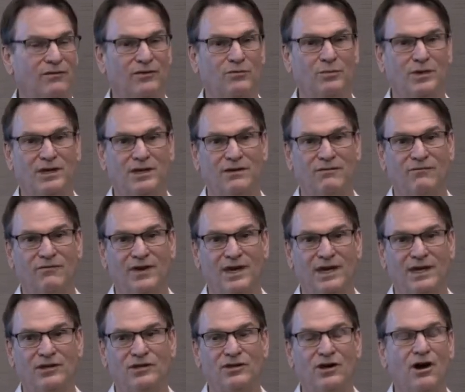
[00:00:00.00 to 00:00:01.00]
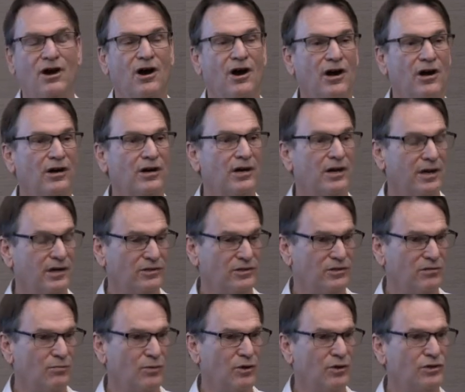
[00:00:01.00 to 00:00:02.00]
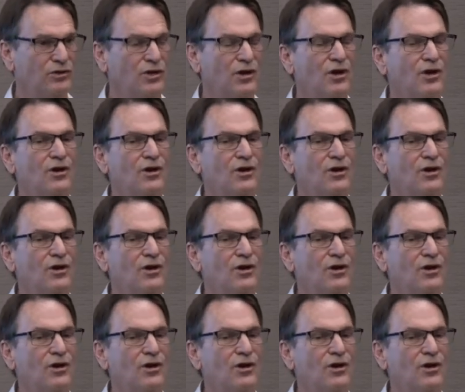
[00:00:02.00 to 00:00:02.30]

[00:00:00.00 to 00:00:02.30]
to be conveying to our customers,